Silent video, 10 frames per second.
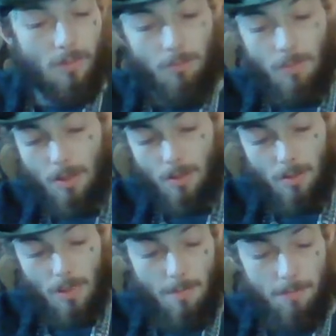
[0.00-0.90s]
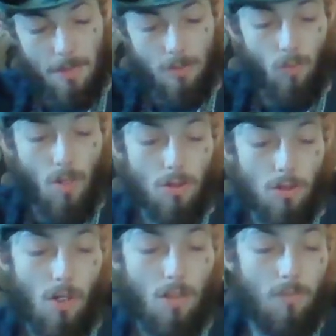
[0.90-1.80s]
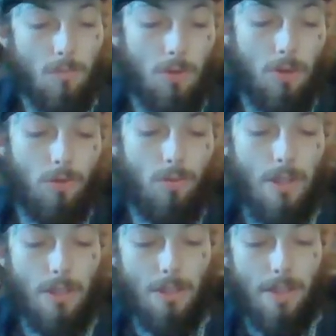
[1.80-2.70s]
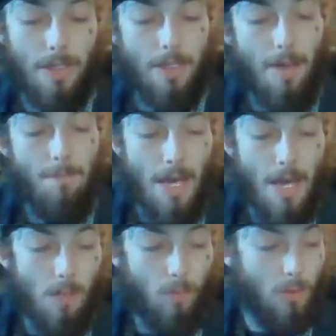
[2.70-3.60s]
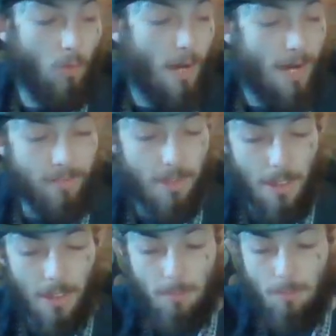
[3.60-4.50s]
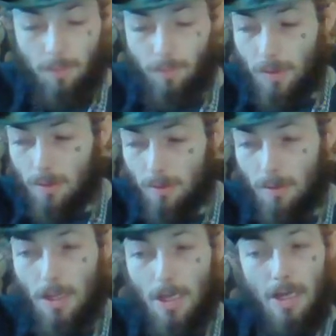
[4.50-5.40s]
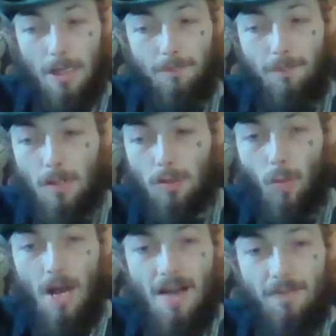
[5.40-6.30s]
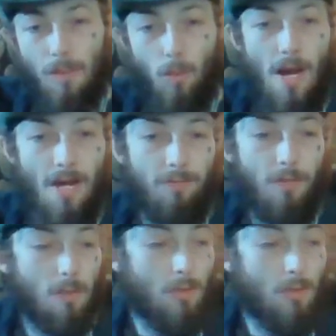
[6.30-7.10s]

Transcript: Man, I binge watched all of them too, and it, it got bad when the wife came and fucking he fucked the wife, and the wife fucked